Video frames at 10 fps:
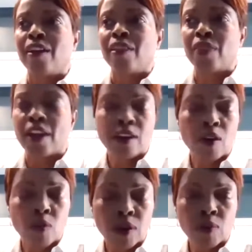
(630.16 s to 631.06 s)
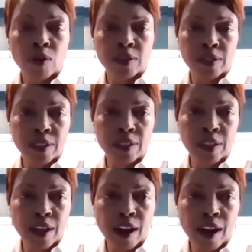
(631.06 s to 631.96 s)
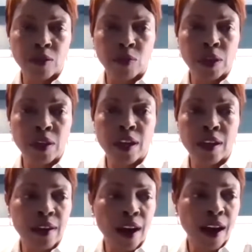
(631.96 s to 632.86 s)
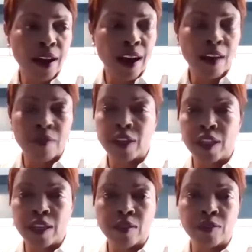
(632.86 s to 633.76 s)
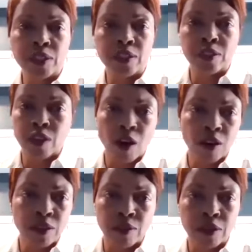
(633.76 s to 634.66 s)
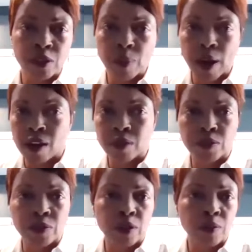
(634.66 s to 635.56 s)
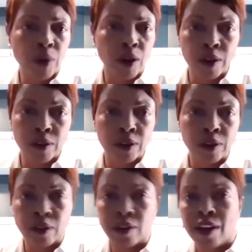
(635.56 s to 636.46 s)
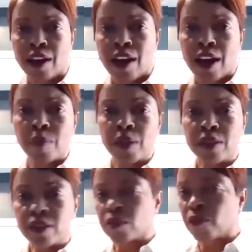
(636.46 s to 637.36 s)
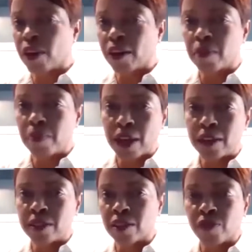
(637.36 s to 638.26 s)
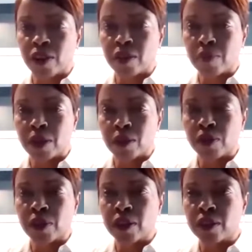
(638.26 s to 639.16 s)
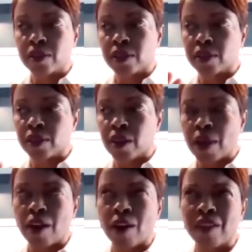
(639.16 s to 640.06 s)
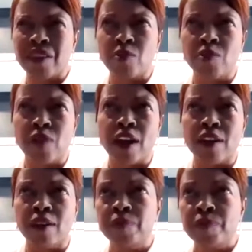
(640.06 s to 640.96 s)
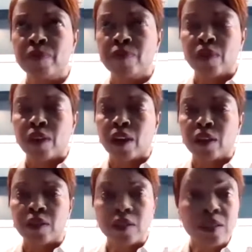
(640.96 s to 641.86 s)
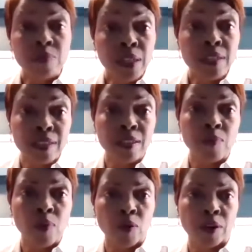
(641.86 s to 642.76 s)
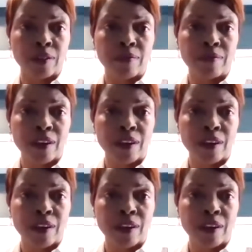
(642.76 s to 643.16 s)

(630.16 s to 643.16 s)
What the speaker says: They don't want to work 60 hours a week and not have any energy to talk to their spouse or their partner. I mean, these are very basic, fundamental things that somehow I think we've kind of dismissed as important.